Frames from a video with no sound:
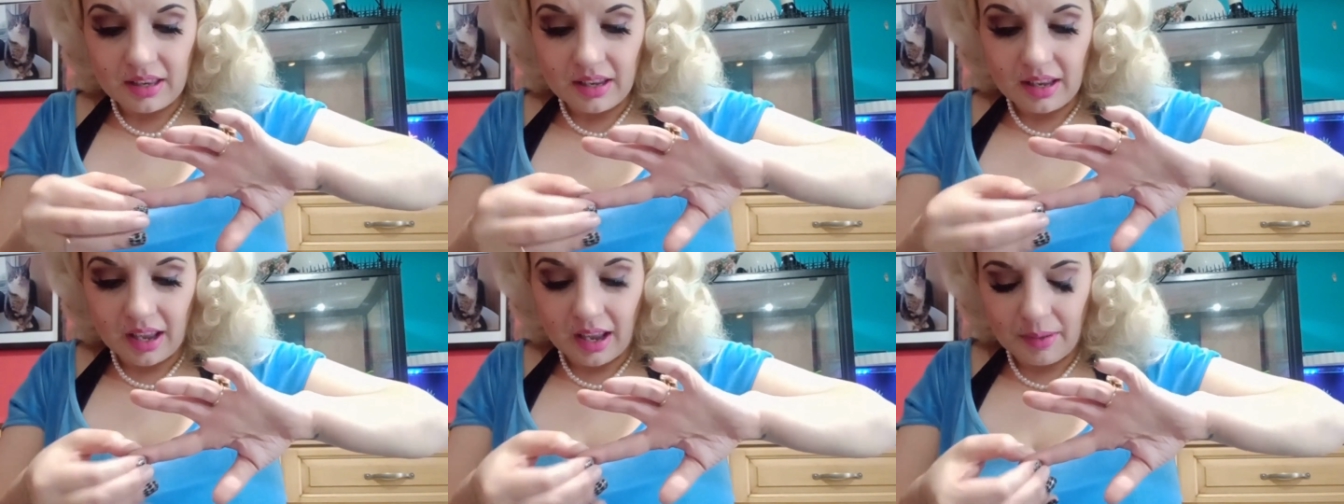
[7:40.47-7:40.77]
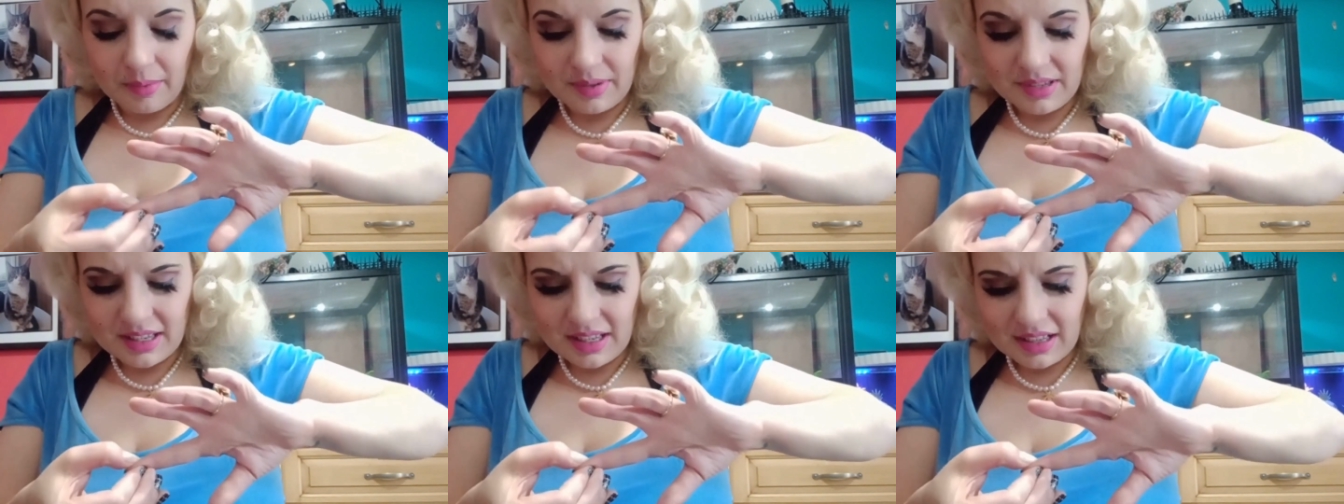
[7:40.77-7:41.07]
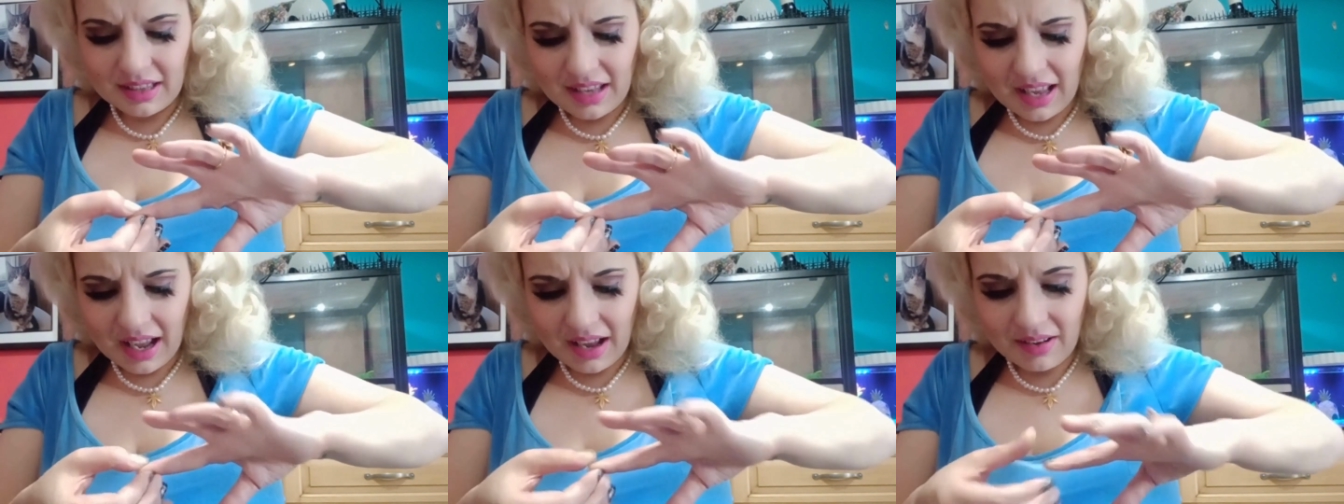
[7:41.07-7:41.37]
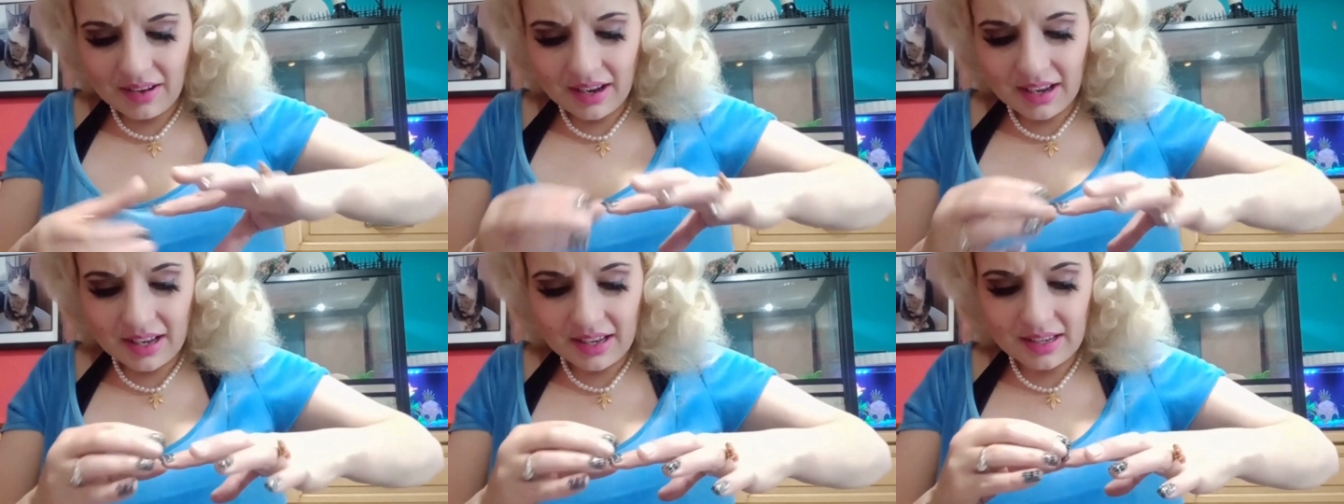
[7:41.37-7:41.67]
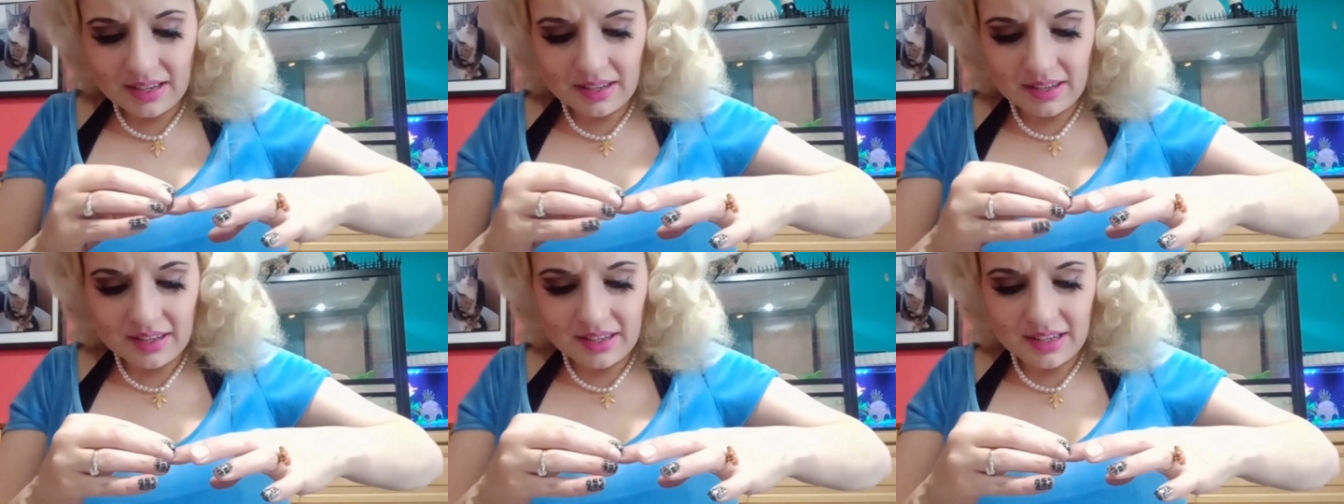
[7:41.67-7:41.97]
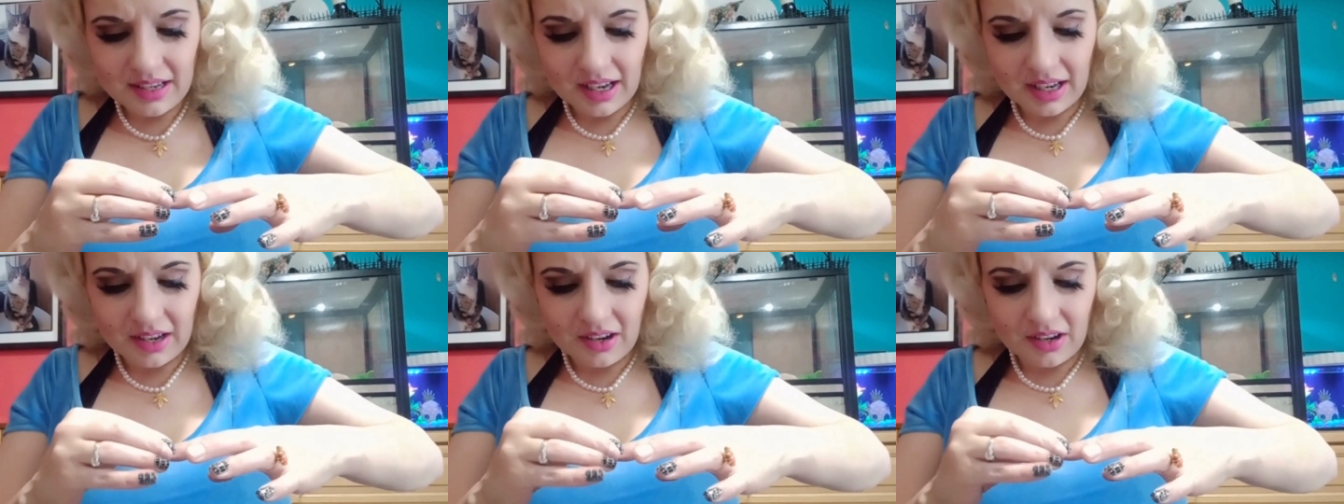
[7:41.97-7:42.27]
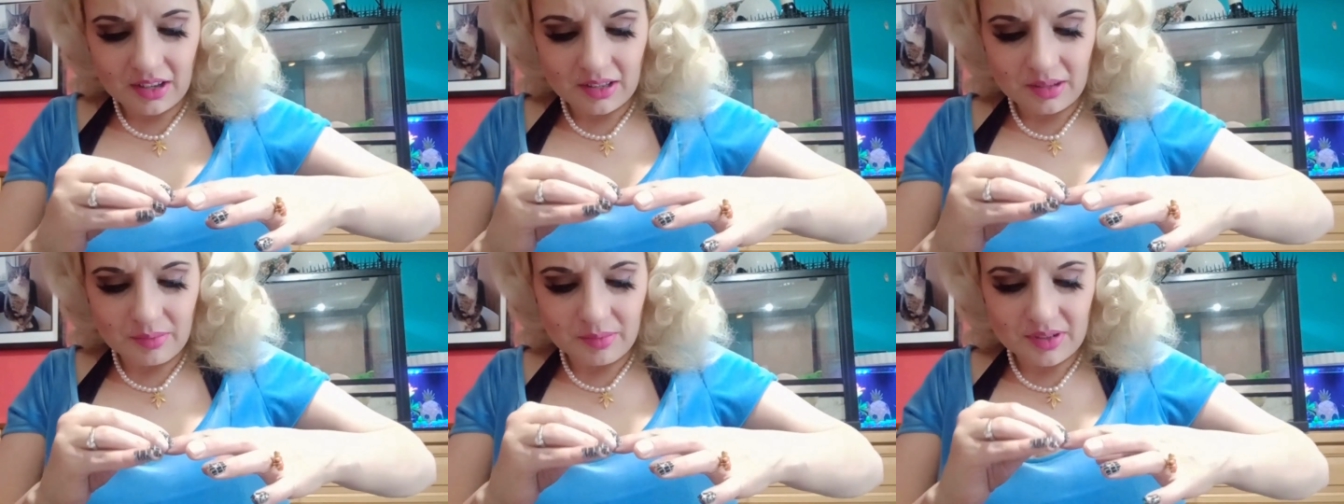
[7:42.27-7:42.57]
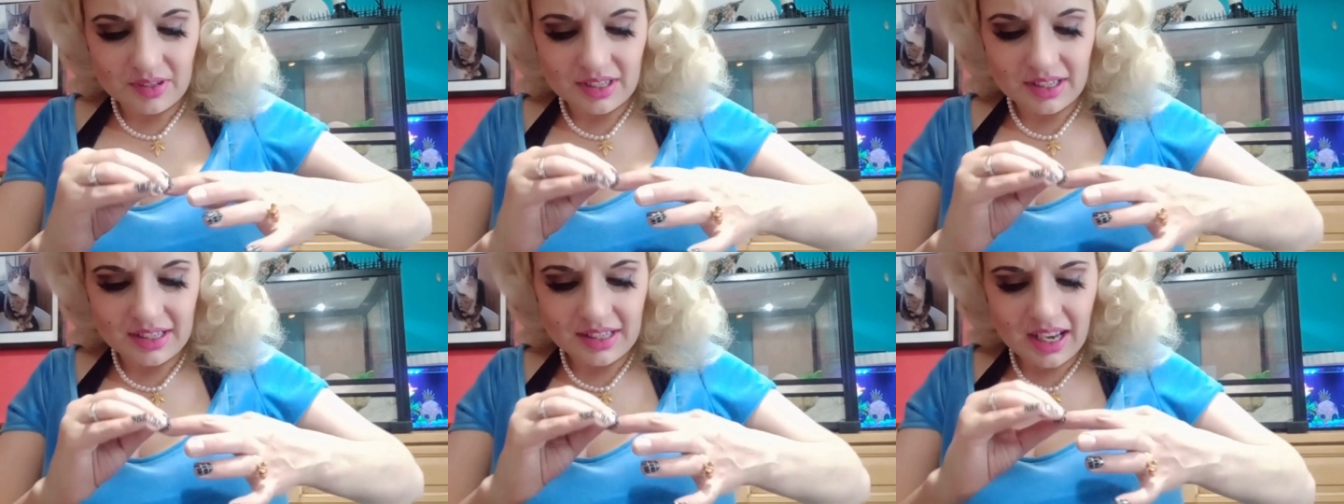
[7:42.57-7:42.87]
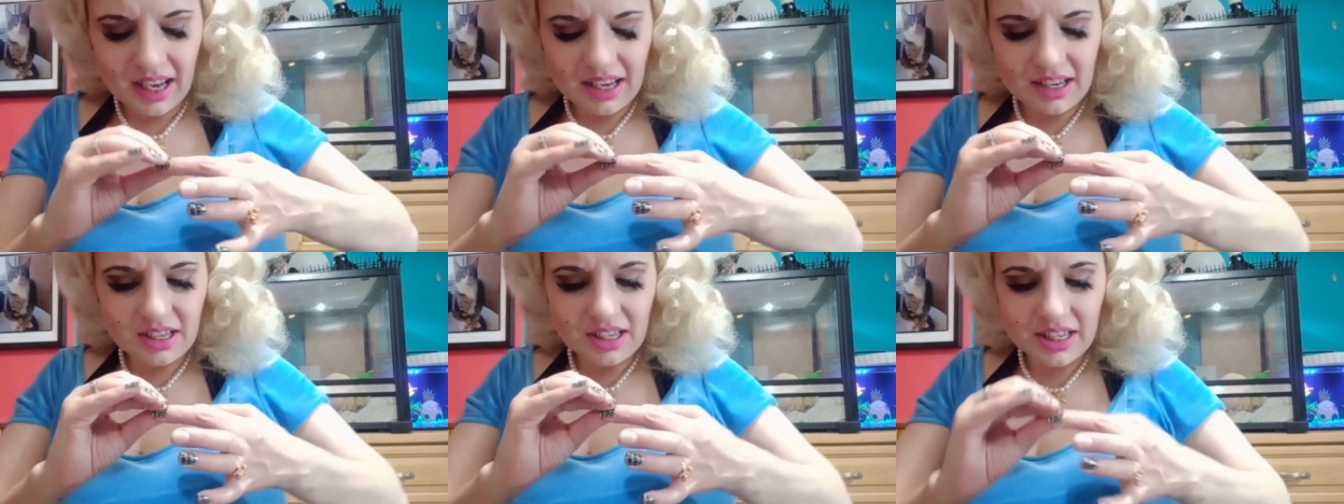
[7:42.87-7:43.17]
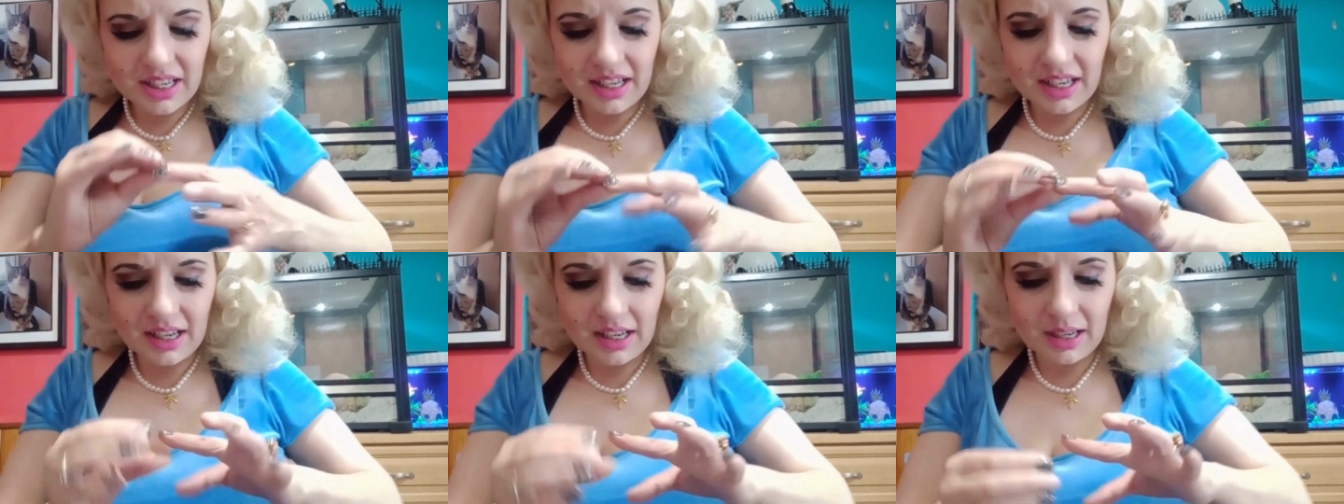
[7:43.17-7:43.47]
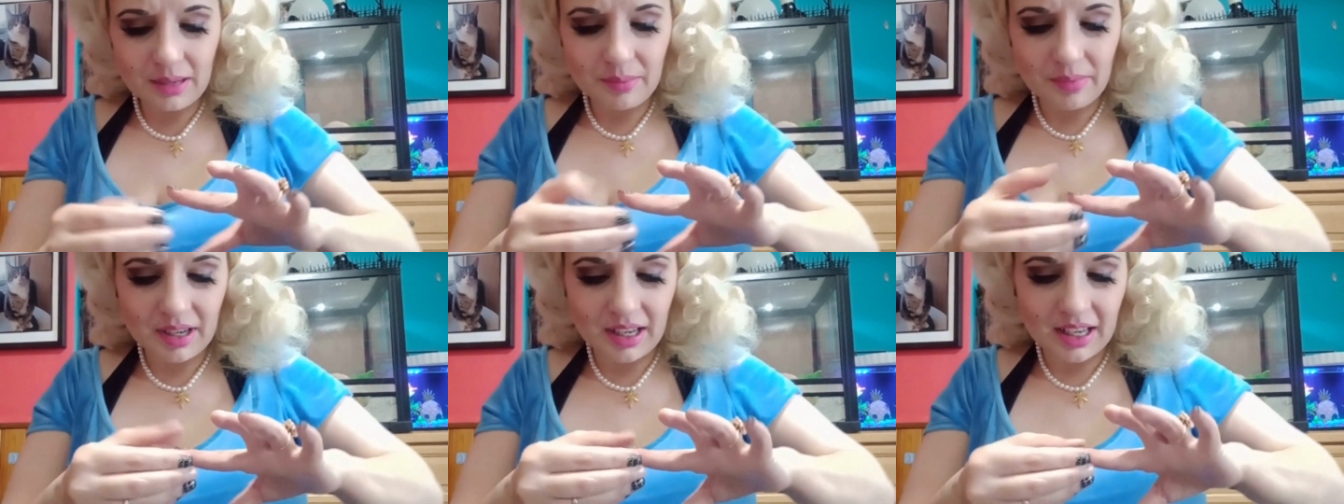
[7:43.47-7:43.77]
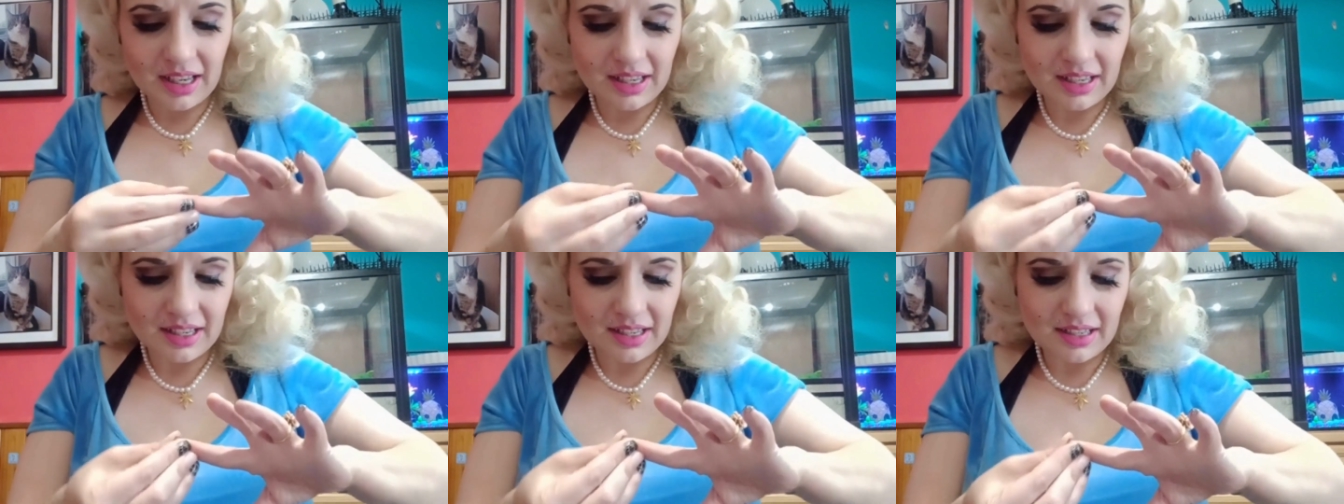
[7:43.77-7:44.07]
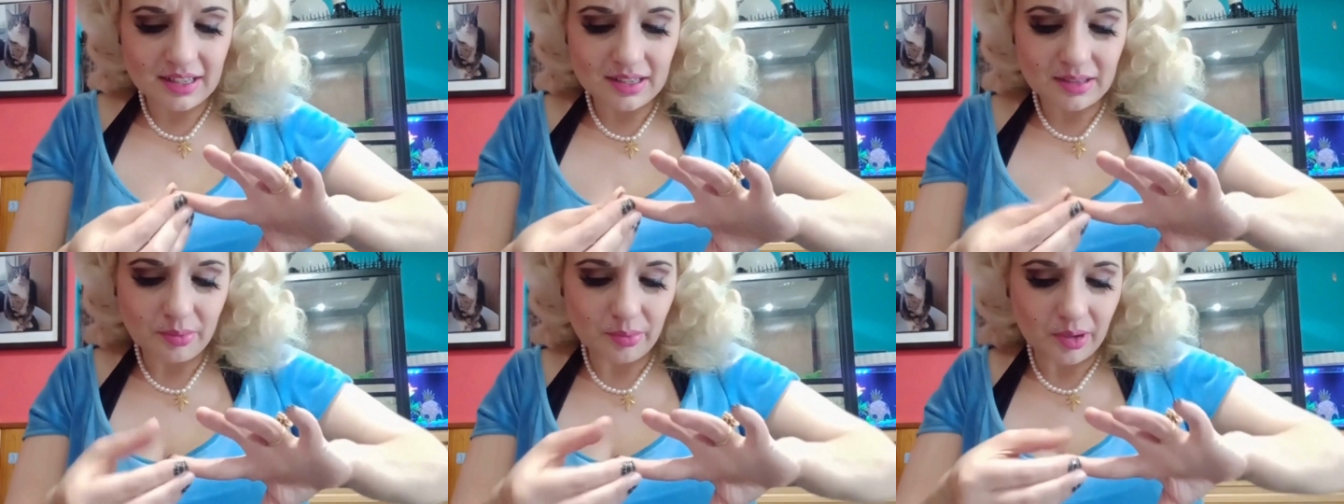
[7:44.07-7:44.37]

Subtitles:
I was the loudest, I got the most attention because,